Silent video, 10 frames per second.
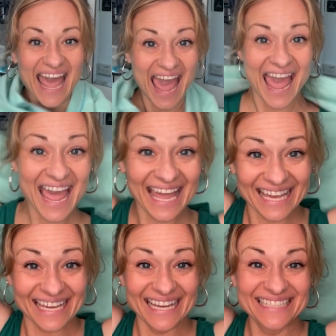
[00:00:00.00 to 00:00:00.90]

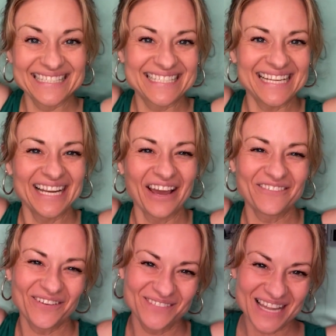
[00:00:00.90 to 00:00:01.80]
Hey, it's Gina
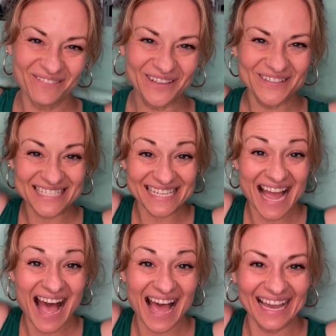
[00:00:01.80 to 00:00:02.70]
from
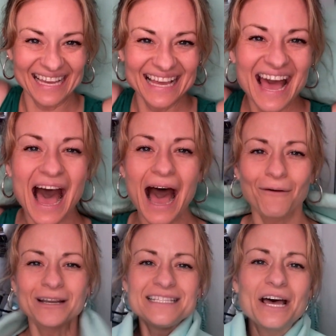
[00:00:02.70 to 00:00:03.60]
WTI. I
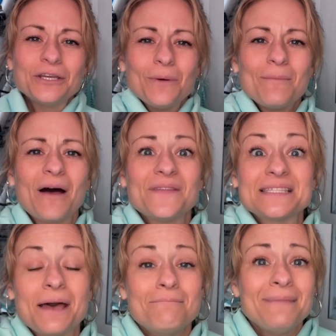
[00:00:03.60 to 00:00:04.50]
want to tell you about
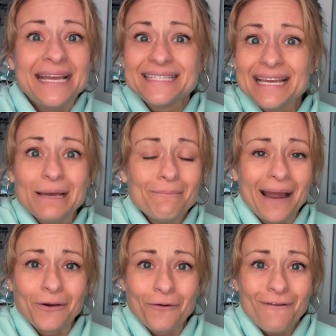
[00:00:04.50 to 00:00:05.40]
this amazing
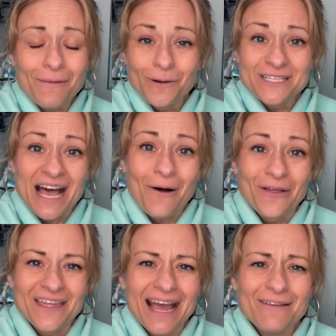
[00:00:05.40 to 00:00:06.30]
microfiber
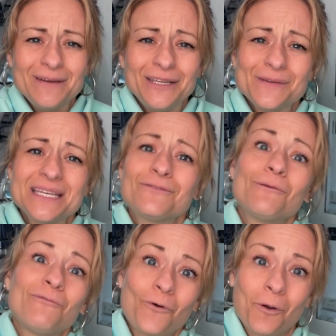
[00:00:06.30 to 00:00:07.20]
towel that I've been using
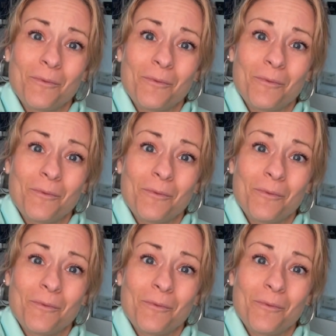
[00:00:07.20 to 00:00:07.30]
from Four